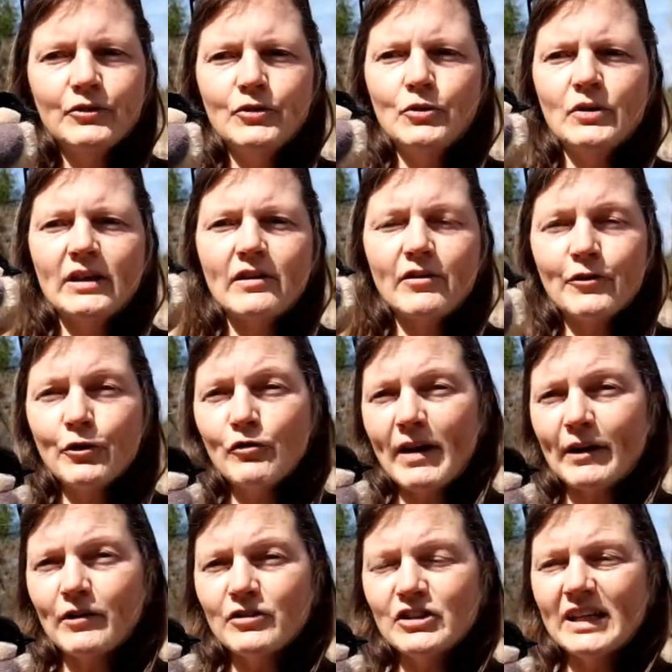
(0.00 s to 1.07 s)
to conserve
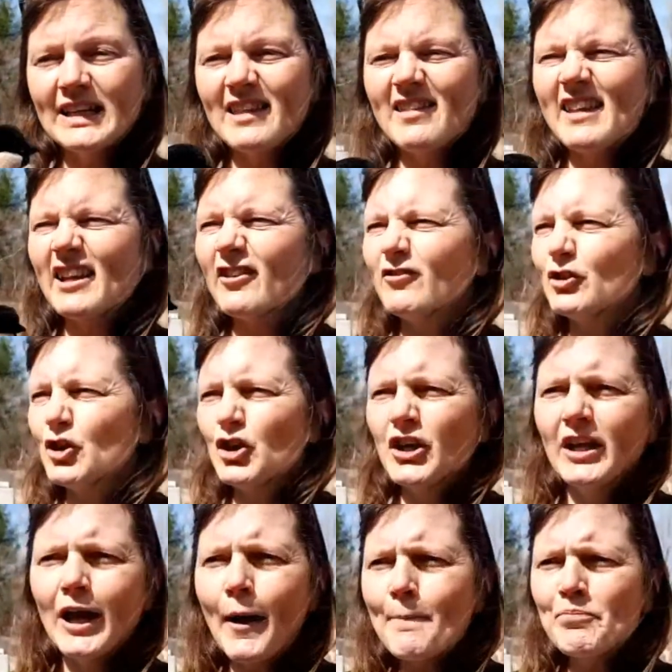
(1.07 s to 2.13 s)
energy, instead of
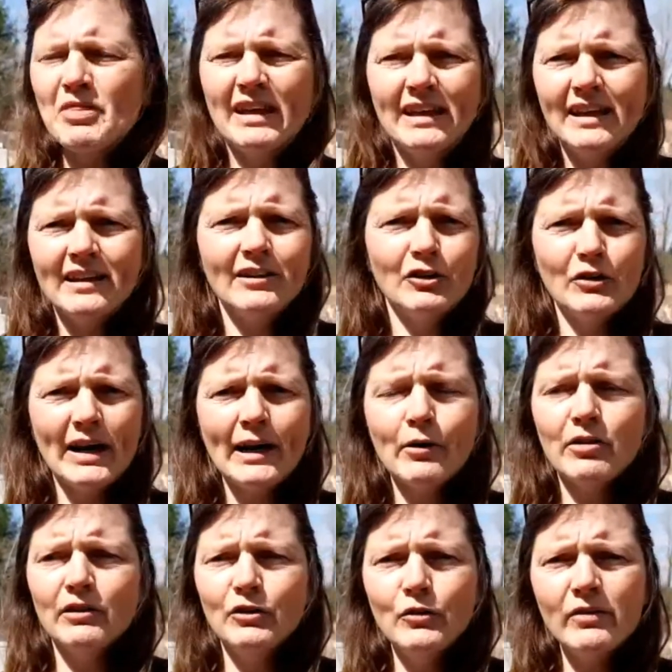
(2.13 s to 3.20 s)
turning up the heat in your
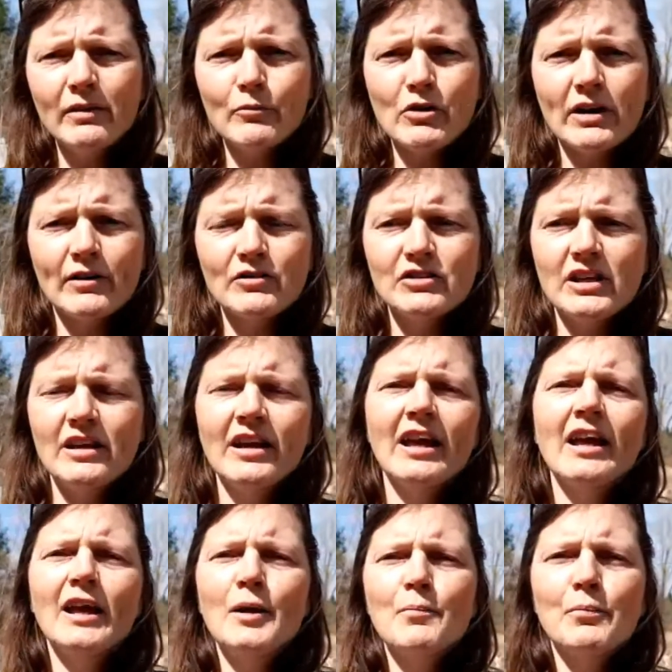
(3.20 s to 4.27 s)
house and using more energy,
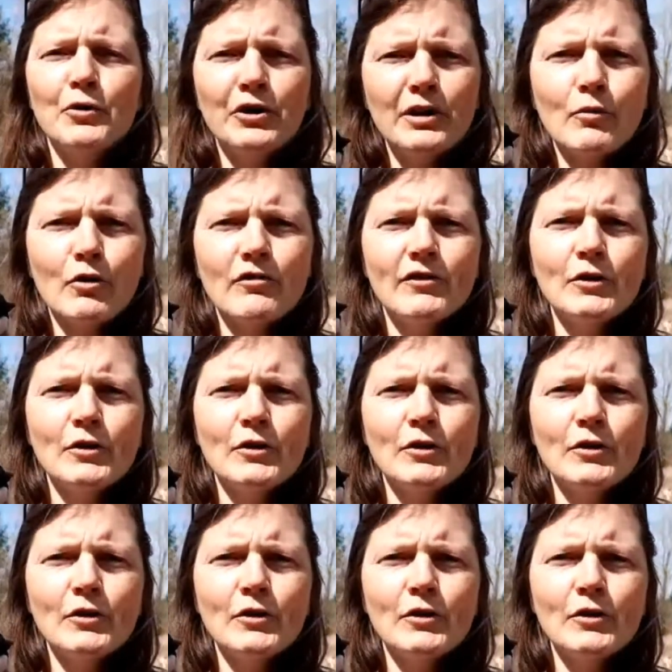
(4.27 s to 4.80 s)
burning more